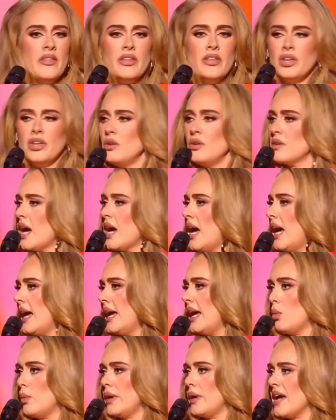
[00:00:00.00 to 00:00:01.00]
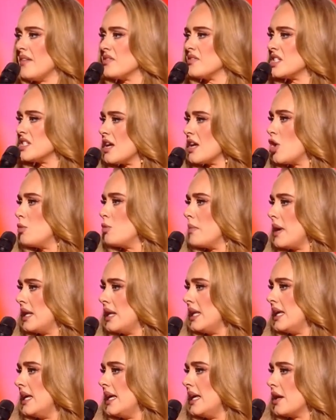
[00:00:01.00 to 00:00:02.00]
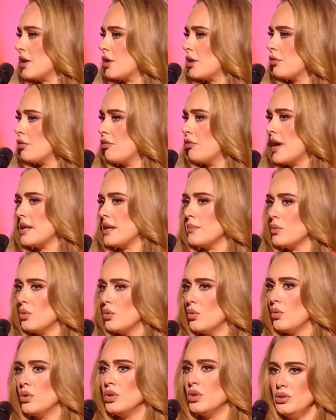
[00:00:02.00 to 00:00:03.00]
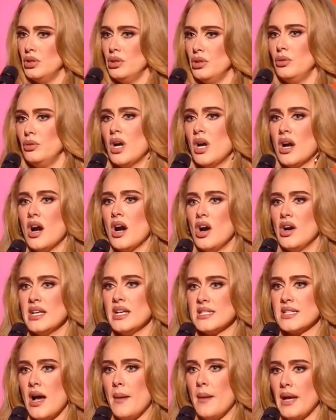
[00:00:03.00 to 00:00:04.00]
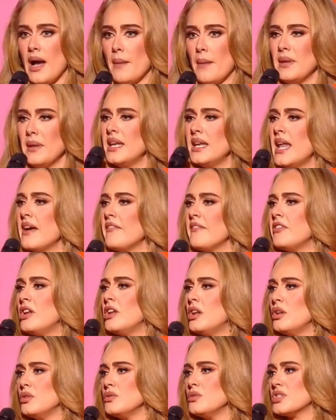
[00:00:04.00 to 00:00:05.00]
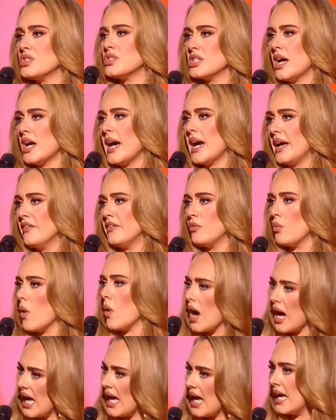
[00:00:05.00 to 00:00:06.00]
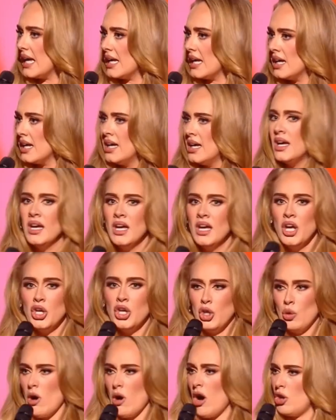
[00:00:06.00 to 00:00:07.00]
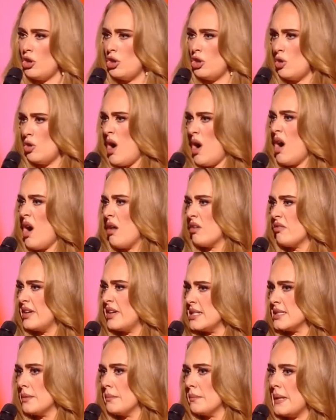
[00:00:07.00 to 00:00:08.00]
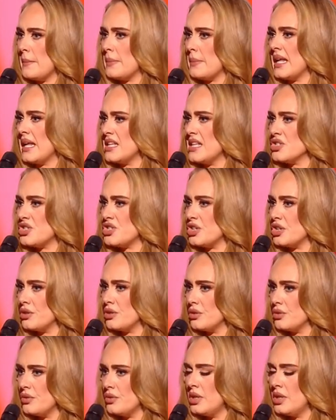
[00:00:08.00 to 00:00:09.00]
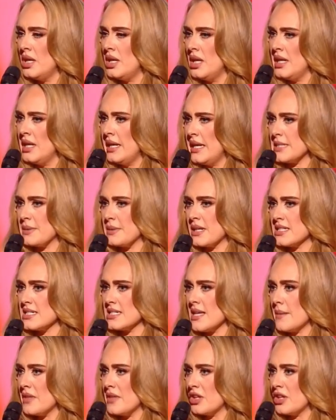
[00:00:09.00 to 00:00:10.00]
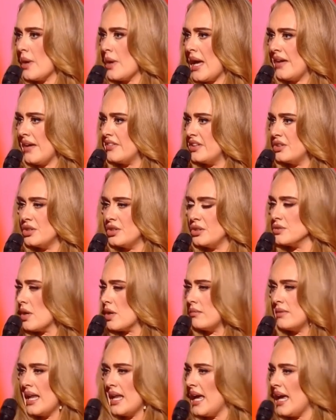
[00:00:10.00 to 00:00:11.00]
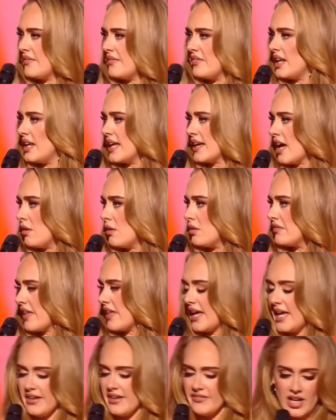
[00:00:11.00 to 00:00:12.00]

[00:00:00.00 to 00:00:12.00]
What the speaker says: the UK, we have so many incredible new young artists coming up, and never lose sight of why you are who you are. The reason people are into you is because of something you have in you. Don't ever let go of that,